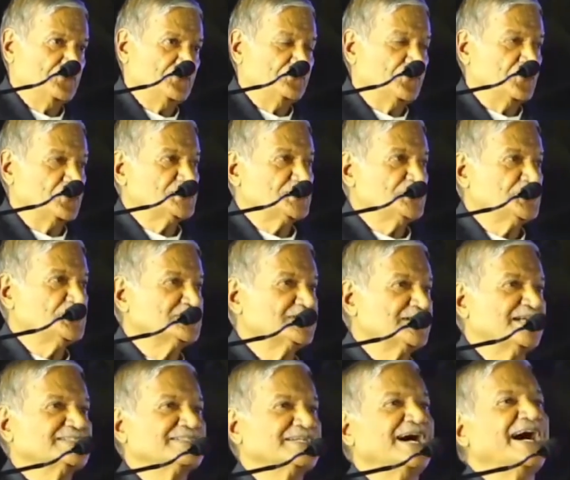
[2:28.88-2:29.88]
was used
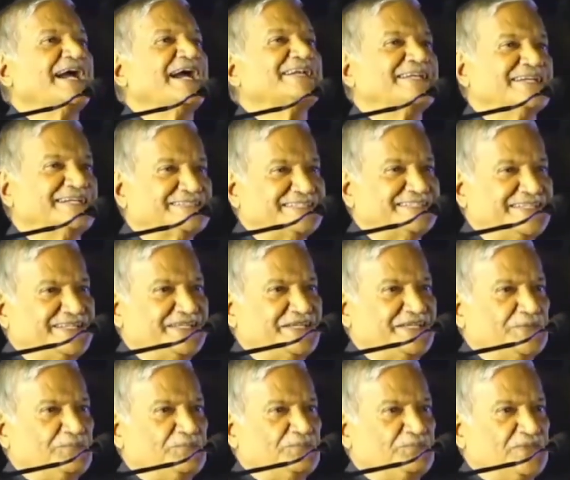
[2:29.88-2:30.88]
as a high-tech city.
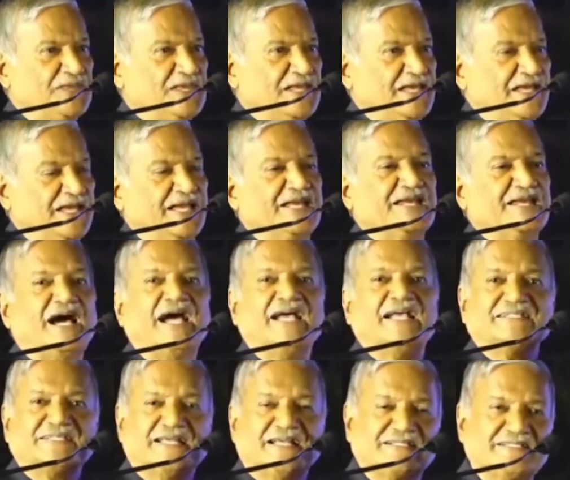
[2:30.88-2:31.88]
In
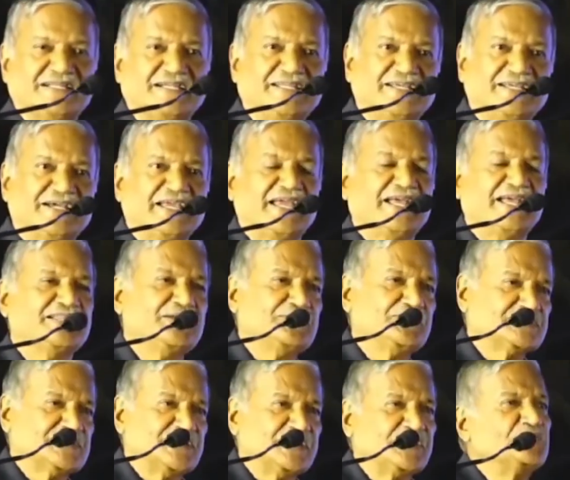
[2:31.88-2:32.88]
high-tech city again there
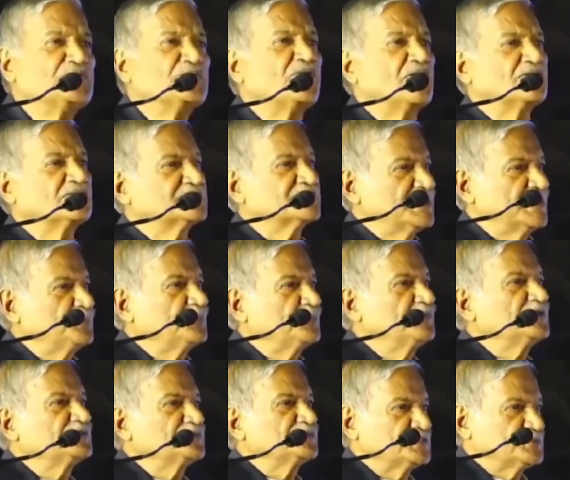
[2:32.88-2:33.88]
was a new concept
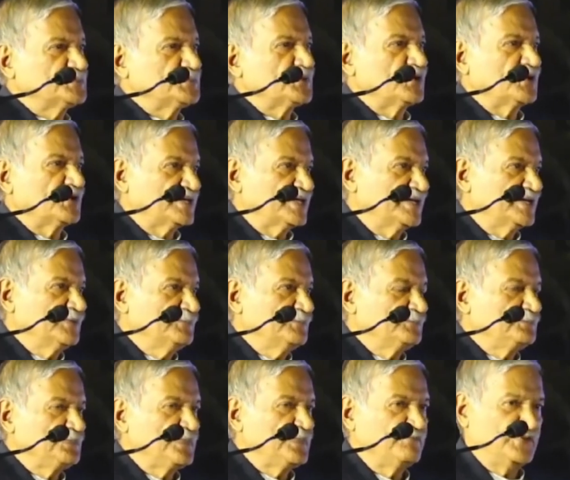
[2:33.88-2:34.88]
which was brought in,
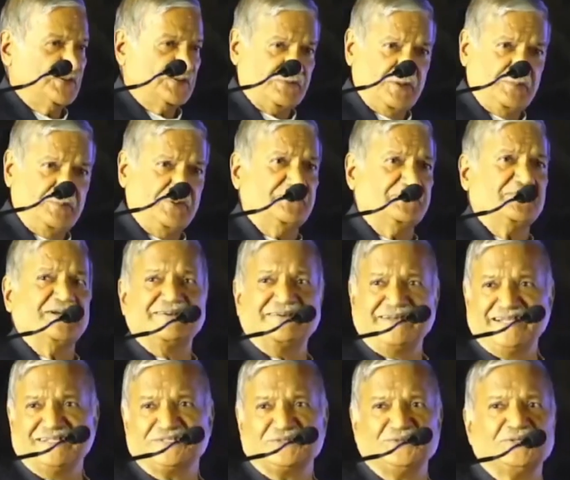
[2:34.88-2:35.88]
which will be of
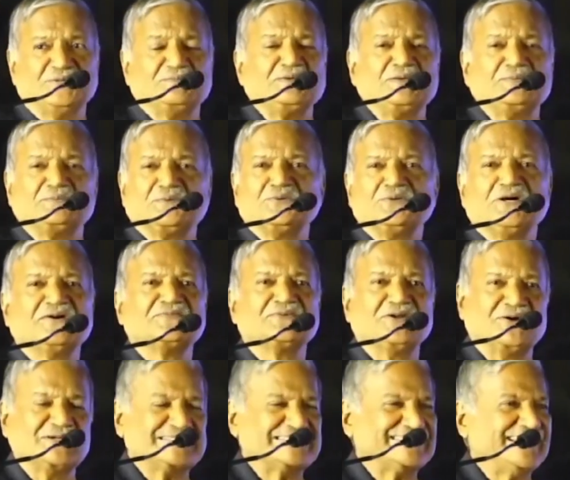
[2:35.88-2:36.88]
interest to the people who have
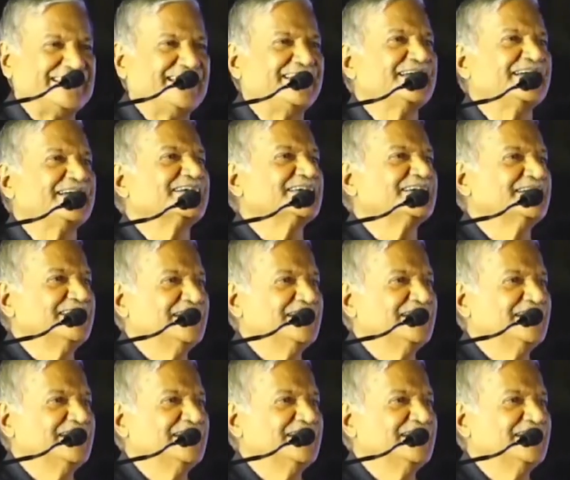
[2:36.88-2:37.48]
not seen it.